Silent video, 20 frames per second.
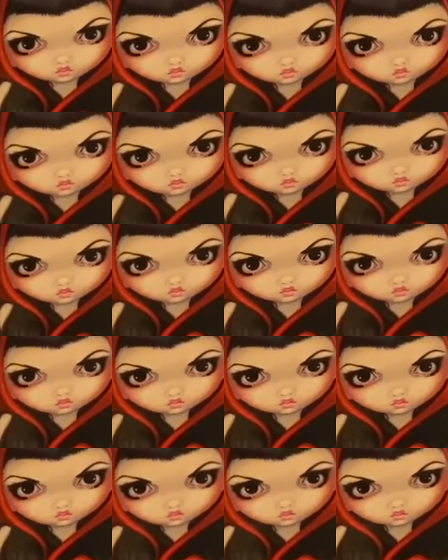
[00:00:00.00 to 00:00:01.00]

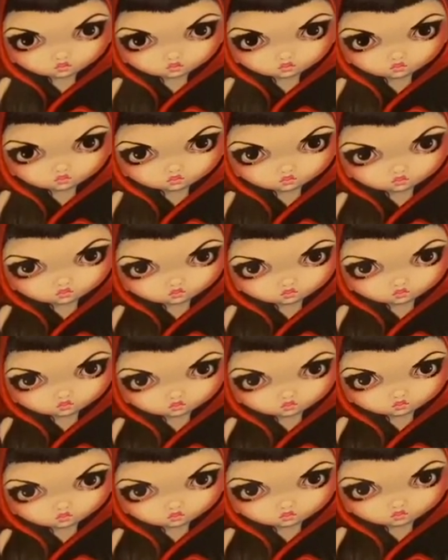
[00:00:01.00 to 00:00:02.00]

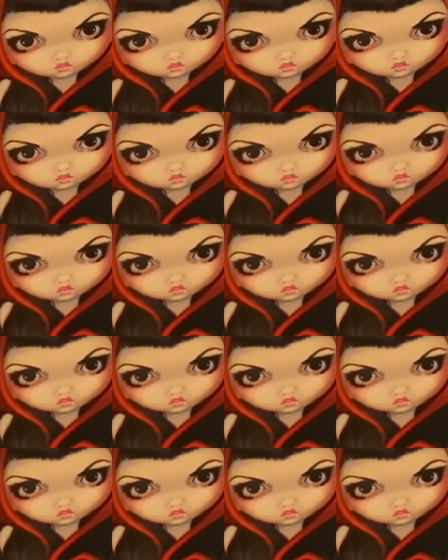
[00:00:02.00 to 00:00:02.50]
No one is speaking in this clip.